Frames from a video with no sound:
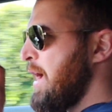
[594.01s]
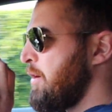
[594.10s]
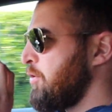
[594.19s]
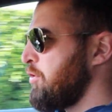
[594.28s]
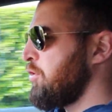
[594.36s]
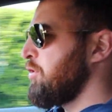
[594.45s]

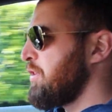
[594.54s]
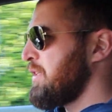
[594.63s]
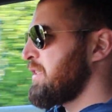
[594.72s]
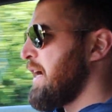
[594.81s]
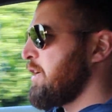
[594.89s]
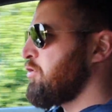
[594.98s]
how good
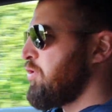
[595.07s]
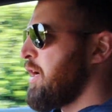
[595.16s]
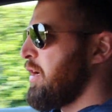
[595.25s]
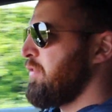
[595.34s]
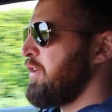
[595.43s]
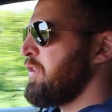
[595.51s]
this car
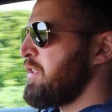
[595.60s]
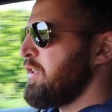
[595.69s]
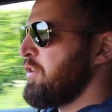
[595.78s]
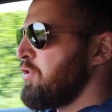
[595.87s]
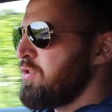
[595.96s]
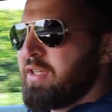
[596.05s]
drives
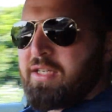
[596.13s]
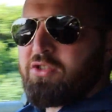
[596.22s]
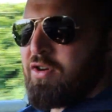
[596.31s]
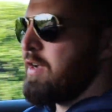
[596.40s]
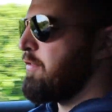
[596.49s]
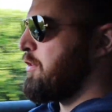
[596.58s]
until you
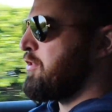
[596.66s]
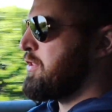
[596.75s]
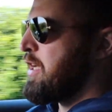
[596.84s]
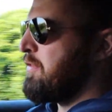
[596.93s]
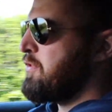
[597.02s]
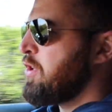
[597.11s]
test drive it
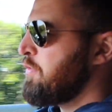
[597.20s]
yourself.